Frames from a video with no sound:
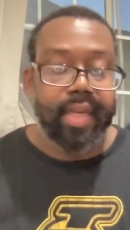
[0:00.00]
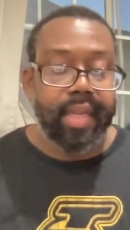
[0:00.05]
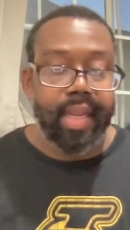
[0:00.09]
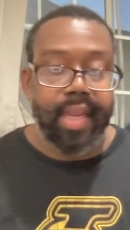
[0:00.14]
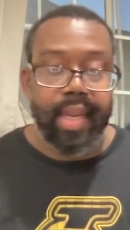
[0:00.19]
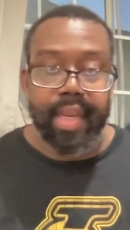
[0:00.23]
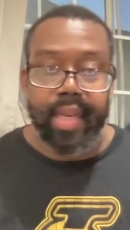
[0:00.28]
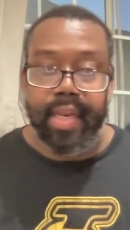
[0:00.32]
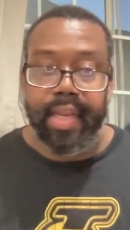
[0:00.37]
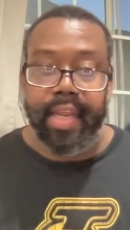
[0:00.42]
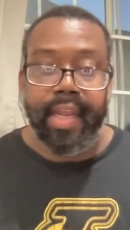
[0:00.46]

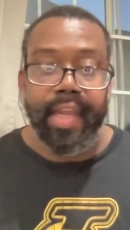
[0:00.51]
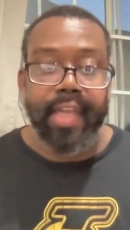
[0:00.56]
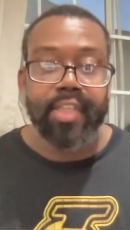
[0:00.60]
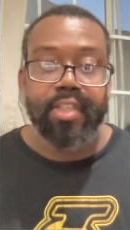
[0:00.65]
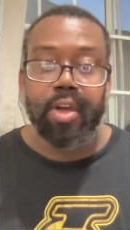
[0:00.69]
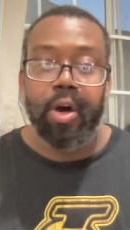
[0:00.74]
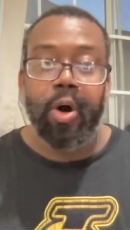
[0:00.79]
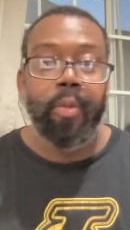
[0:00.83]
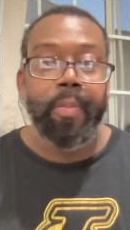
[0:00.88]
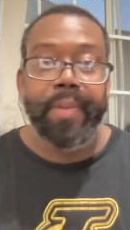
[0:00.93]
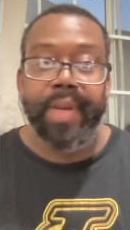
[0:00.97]
in his
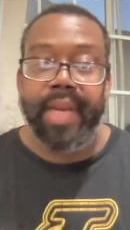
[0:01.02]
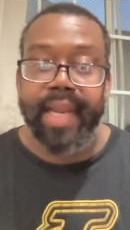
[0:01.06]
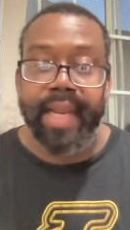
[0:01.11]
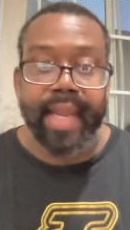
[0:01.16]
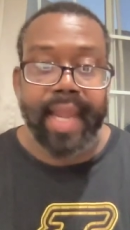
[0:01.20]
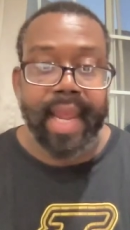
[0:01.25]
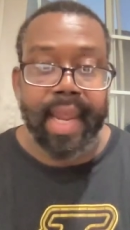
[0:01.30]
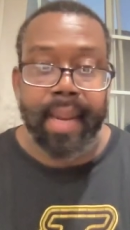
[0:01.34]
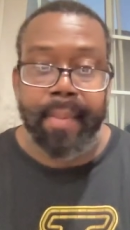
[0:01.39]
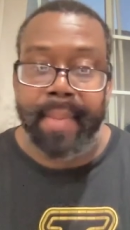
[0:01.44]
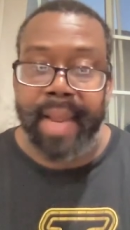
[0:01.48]
opening
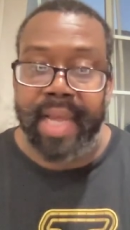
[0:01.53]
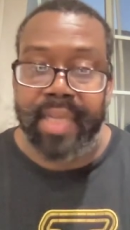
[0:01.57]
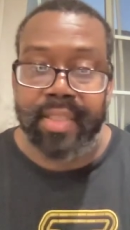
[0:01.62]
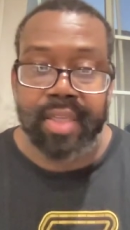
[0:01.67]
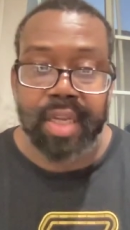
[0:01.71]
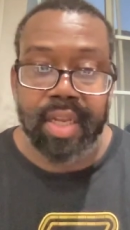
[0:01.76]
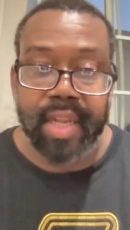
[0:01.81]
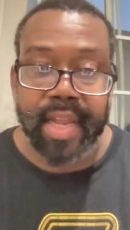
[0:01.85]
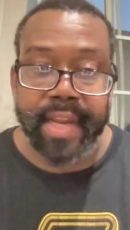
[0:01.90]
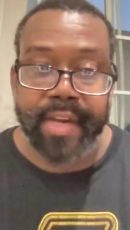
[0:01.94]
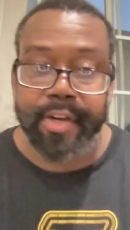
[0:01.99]
game as
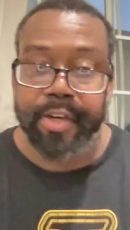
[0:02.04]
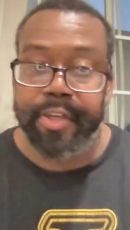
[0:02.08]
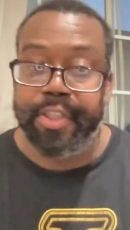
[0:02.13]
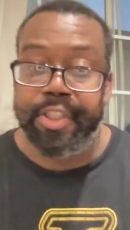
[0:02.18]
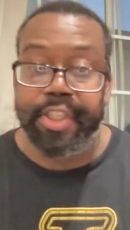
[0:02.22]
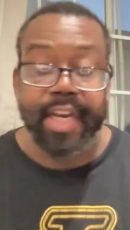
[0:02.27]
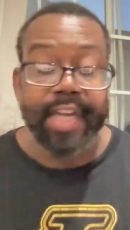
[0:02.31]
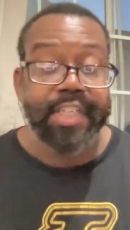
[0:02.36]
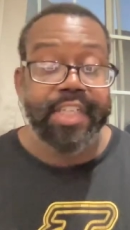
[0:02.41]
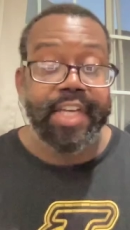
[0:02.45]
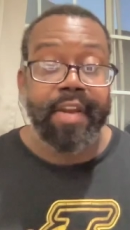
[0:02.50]
a Laker,
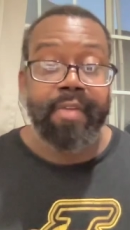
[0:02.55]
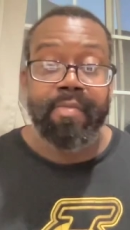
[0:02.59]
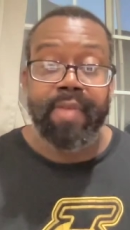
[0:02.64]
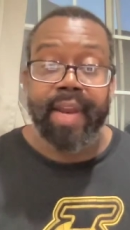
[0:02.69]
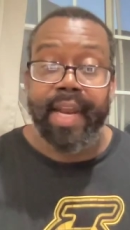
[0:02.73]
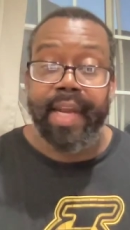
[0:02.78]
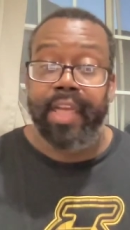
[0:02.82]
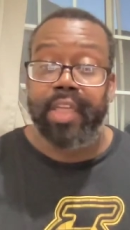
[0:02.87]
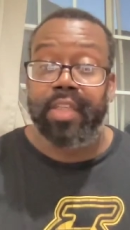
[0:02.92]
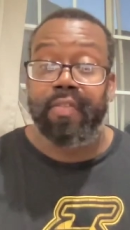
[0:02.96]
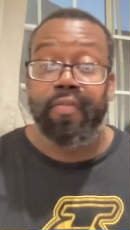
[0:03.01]
J.J.
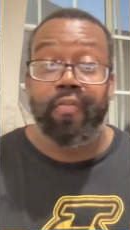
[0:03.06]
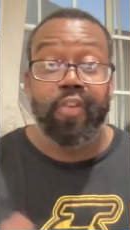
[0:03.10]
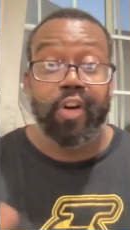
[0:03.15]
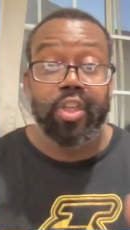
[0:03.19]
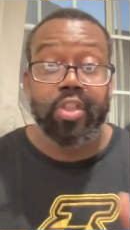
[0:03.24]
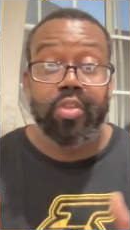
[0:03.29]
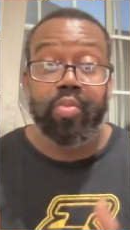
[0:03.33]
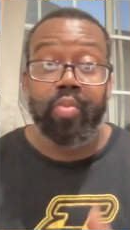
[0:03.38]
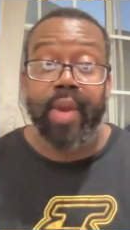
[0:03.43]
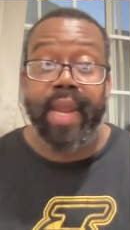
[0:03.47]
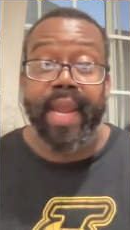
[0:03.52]
Redick's
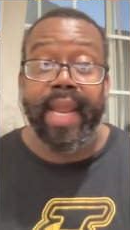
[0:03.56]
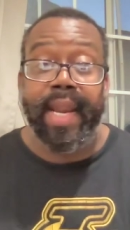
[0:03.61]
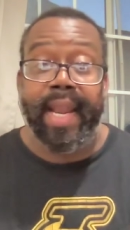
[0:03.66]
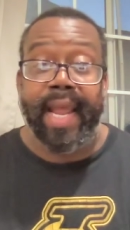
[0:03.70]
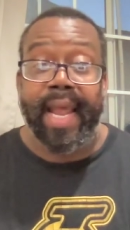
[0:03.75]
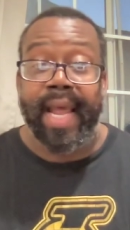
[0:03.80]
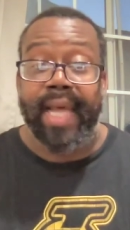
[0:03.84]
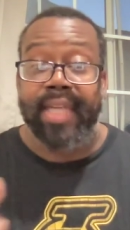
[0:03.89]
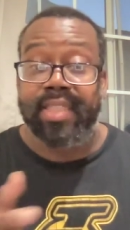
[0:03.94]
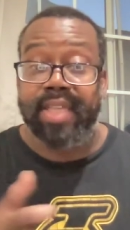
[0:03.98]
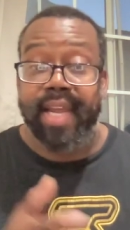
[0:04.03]
first win
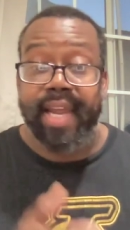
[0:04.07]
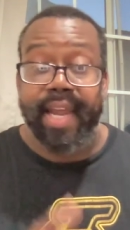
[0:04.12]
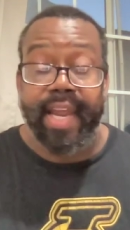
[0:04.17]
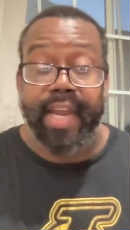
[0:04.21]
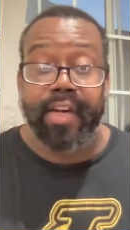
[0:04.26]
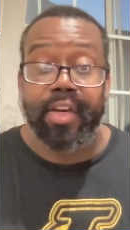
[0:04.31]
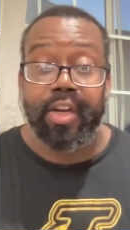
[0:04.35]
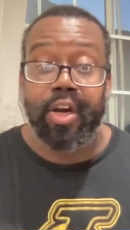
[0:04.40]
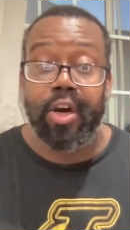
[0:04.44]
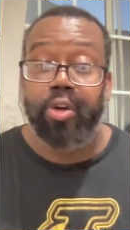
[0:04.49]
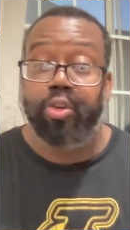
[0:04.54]
as a
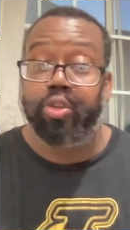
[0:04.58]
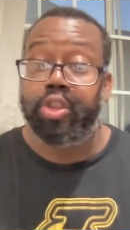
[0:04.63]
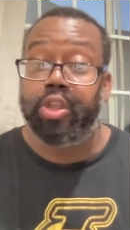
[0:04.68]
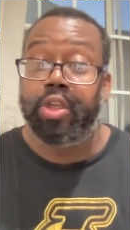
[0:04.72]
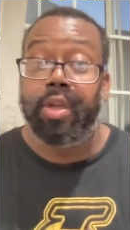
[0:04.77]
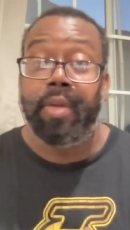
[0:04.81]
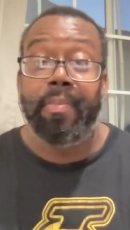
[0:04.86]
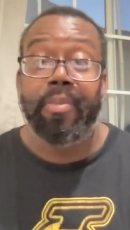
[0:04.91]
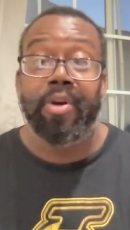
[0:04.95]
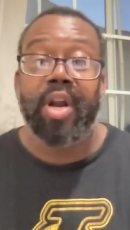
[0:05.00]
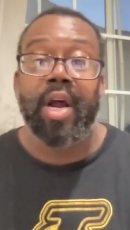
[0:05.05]
head coach,
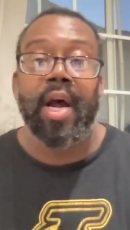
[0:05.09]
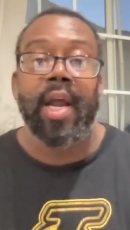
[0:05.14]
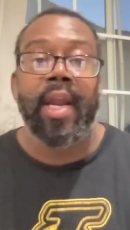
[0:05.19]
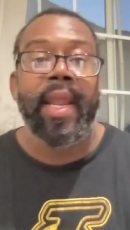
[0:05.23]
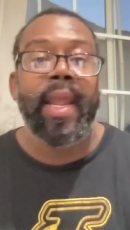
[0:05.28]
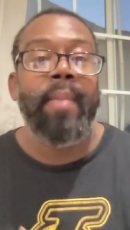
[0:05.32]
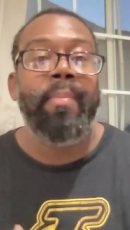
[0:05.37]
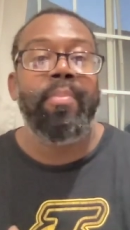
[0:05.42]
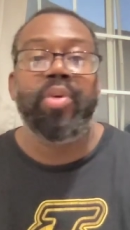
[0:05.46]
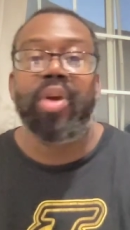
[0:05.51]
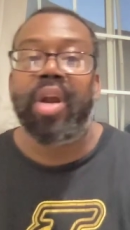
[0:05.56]

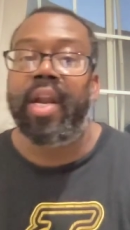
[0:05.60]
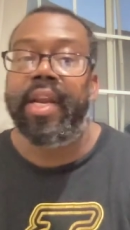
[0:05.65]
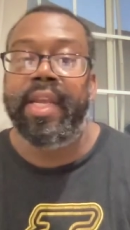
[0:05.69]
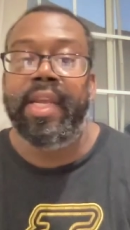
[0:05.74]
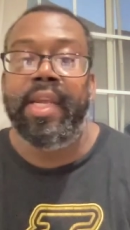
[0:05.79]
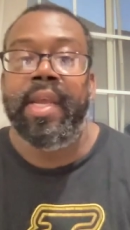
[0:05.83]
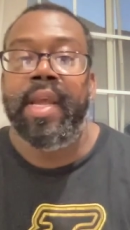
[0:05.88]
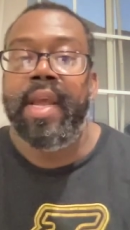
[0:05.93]
LeBron and Bronny